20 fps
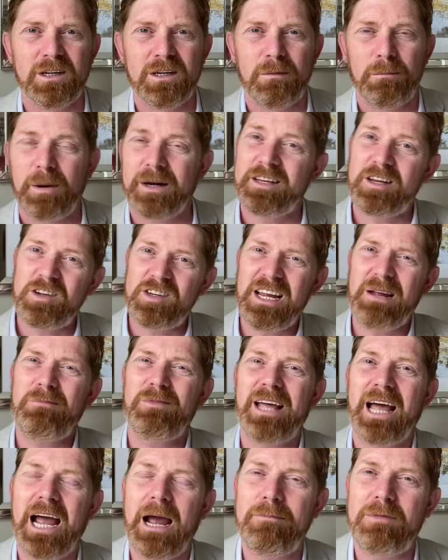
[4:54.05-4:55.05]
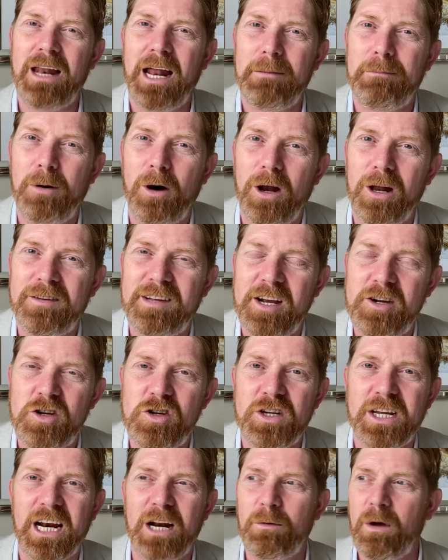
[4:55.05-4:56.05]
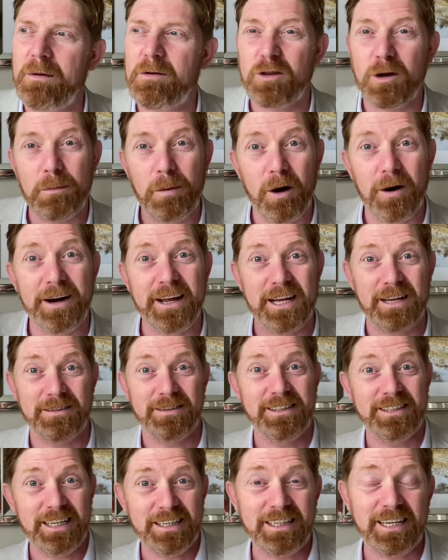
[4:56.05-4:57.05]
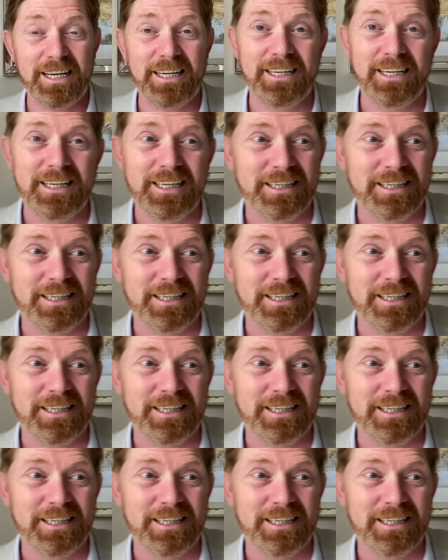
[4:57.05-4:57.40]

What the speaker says: But at the same time, they let politicians get away with their partying, didn't they?